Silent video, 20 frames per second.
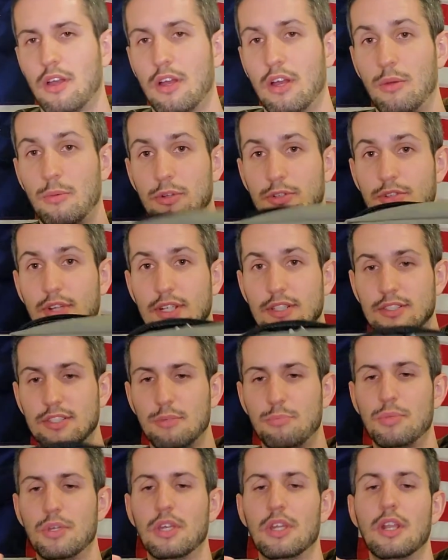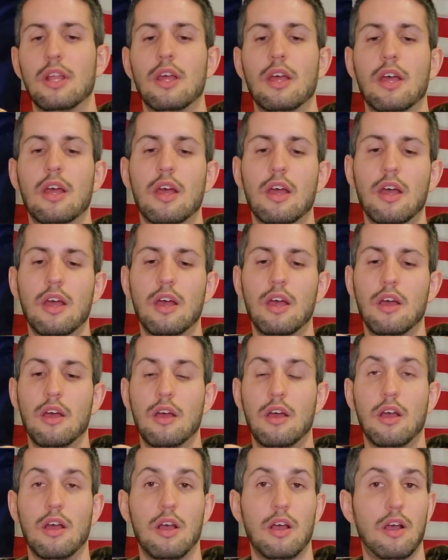I'm gonna try to zip it.
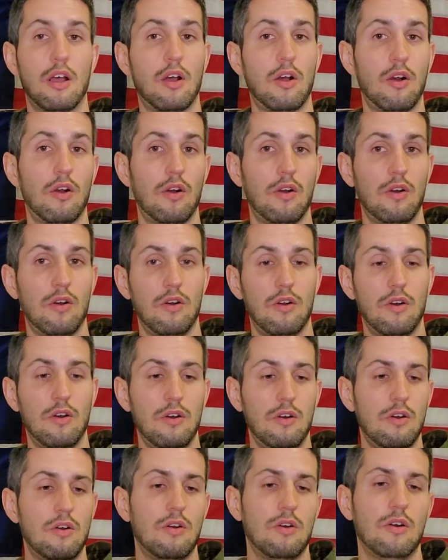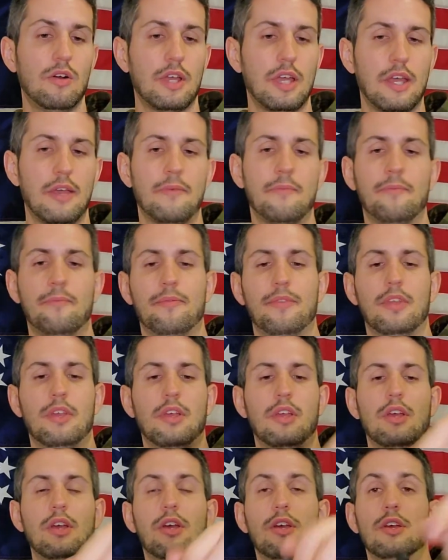Oh, okay.
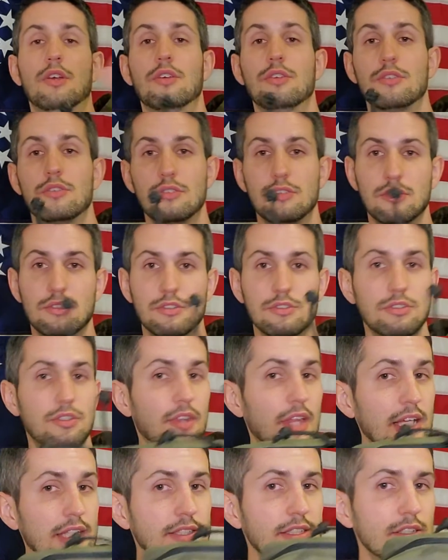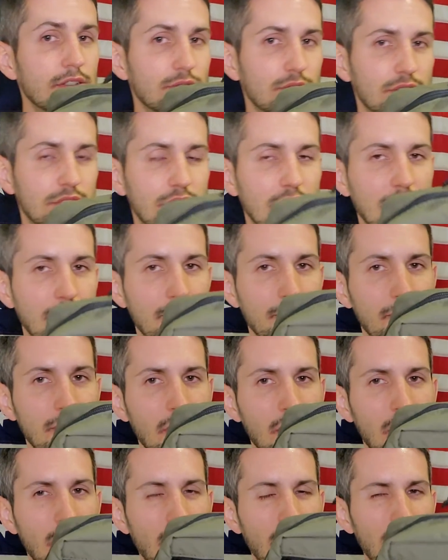So that's interesting.
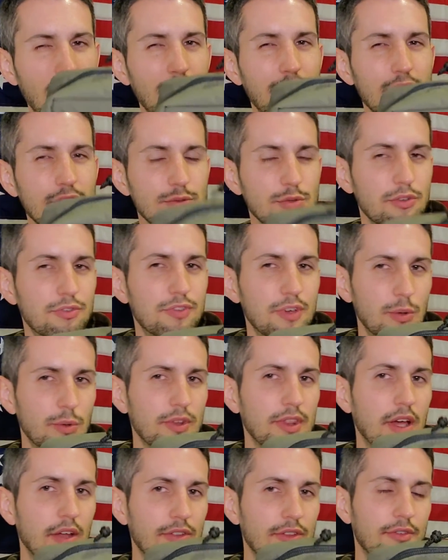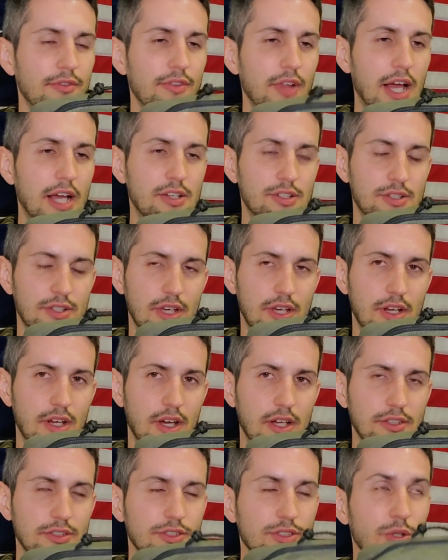All right, this will fit without the flashlight
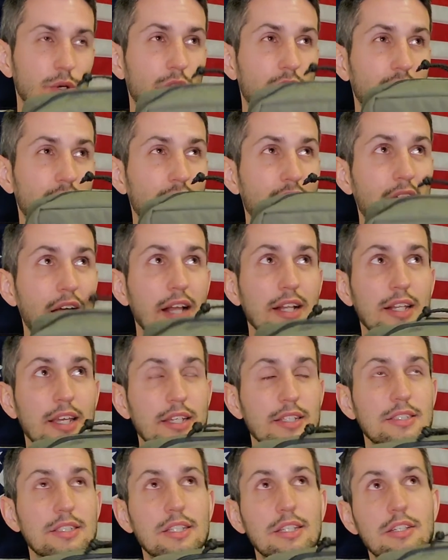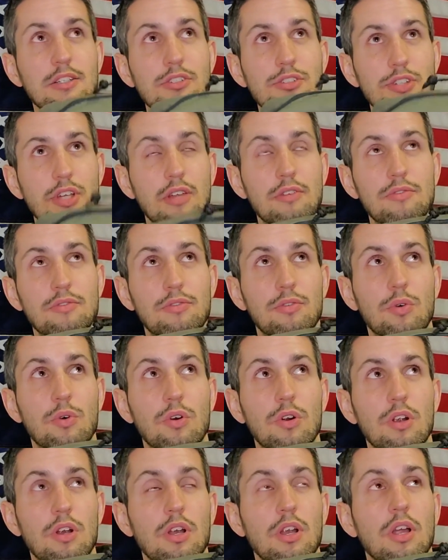on. So a Glock 19 Gen
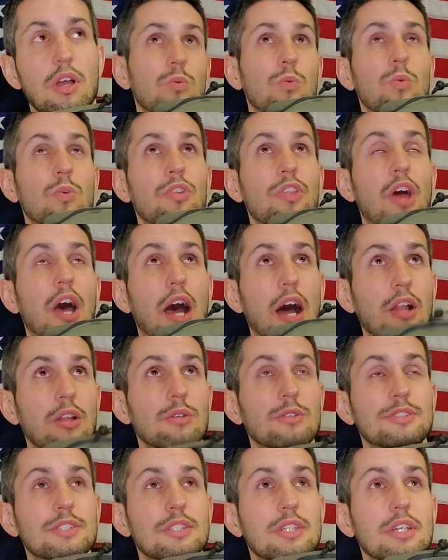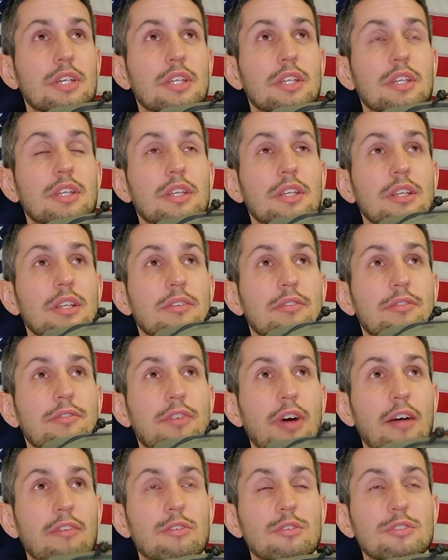4 with a Holosun
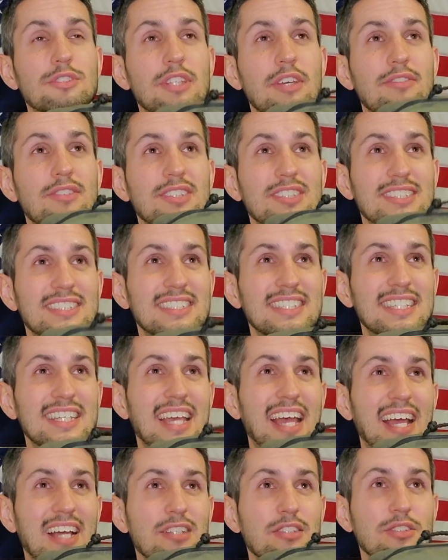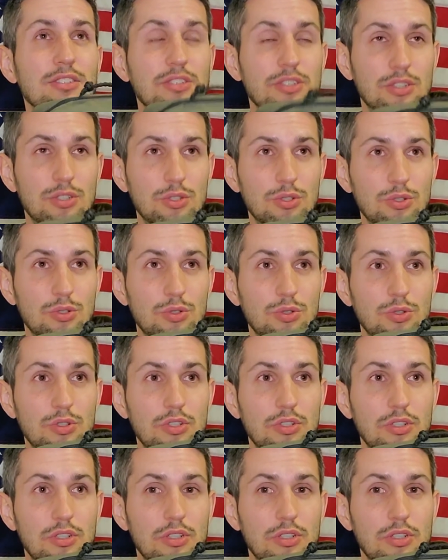507C X2